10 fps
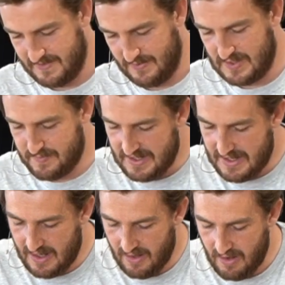We spend
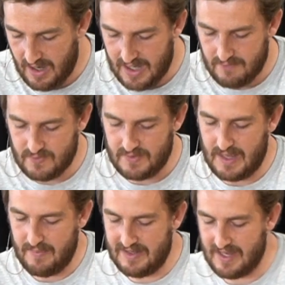our lives with
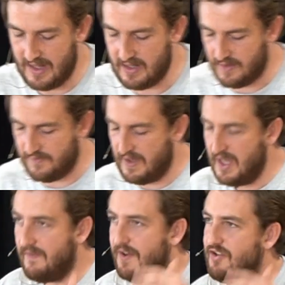that mentality of
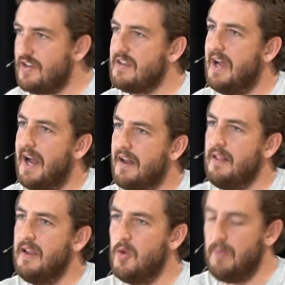if I just had a
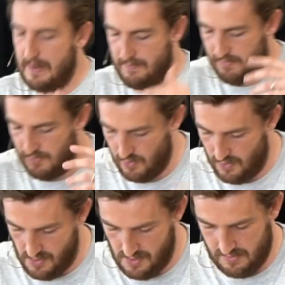little bit more,